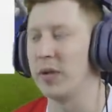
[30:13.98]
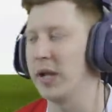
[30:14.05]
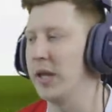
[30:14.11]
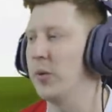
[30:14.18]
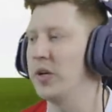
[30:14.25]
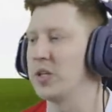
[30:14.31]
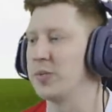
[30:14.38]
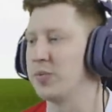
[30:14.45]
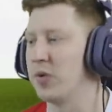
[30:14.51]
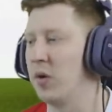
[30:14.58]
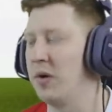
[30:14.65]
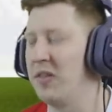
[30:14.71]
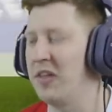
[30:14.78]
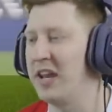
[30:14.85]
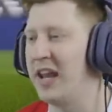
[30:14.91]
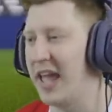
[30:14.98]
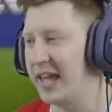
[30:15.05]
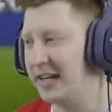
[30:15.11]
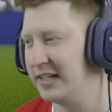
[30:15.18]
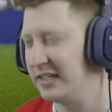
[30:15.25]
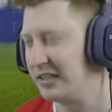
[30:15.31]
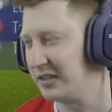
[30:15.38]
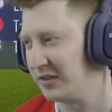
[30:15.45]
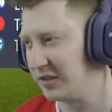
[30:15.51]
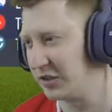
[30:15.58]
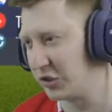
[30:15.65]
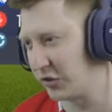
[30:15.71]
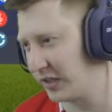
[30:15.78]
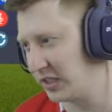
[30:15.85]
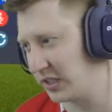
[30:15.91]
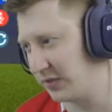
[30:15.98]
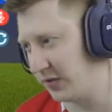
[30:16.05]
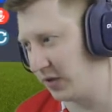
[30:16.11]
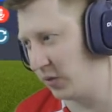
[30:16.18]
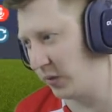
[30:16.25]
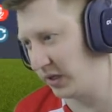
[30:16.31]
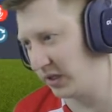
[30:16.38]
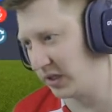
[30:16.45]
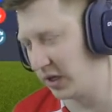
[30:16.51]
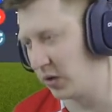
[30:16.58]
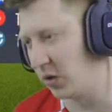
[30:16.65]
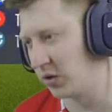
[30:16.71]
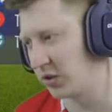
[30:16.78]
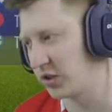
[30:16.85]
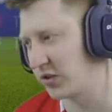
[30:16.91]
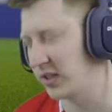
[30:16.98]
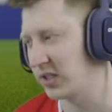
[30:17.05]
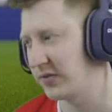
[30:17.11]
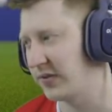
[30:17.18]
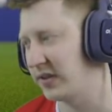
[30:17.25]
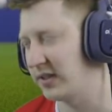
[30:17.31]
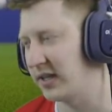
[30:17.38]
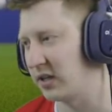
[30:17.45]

play West Brom and then end the transfer window on transfer